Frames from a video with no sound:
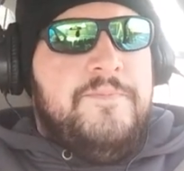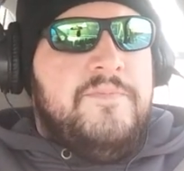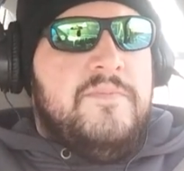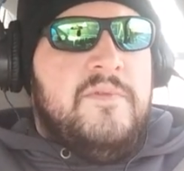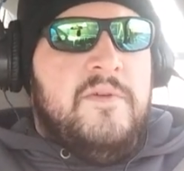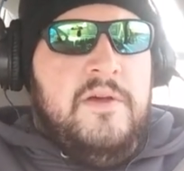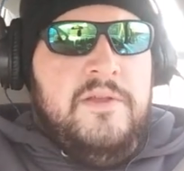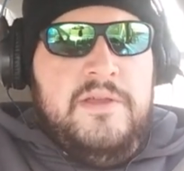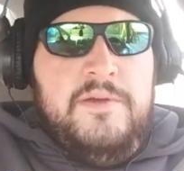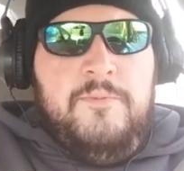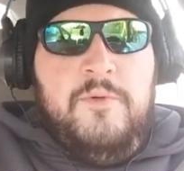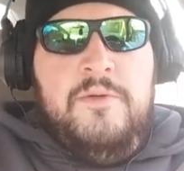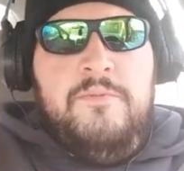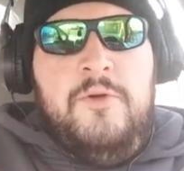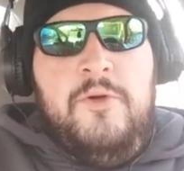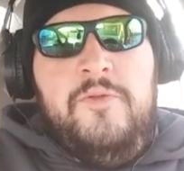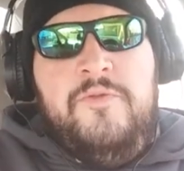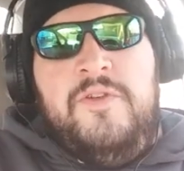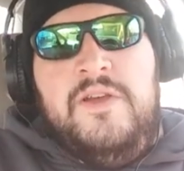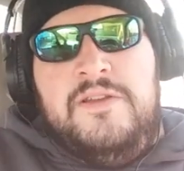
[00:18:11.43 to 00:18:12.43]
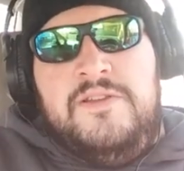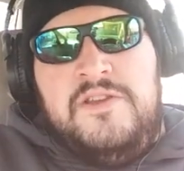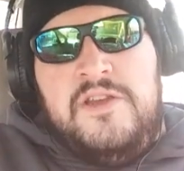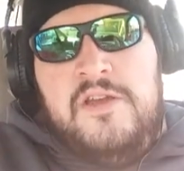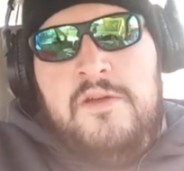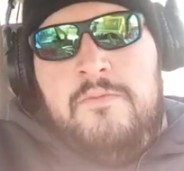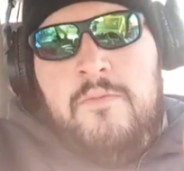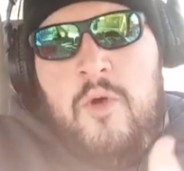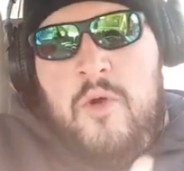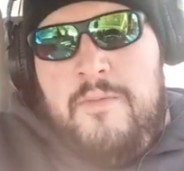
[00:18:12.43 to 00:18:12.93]
Well, then we move
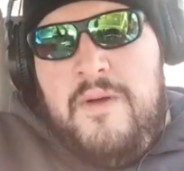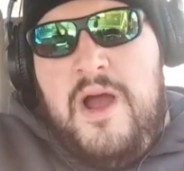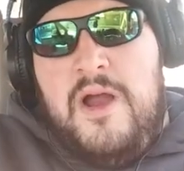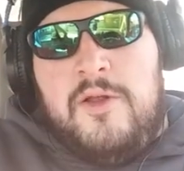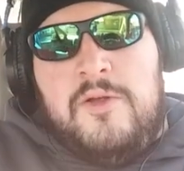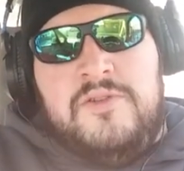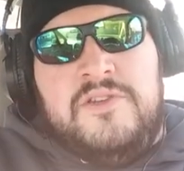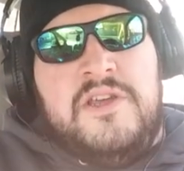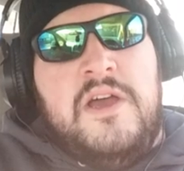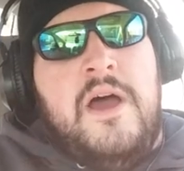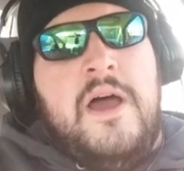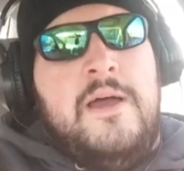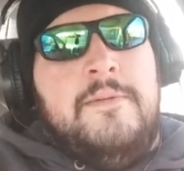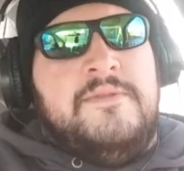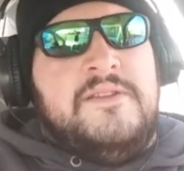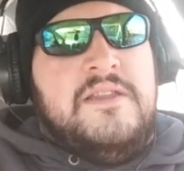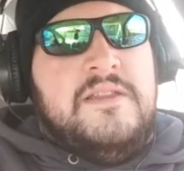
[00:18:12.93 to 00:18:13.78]
into more modern times,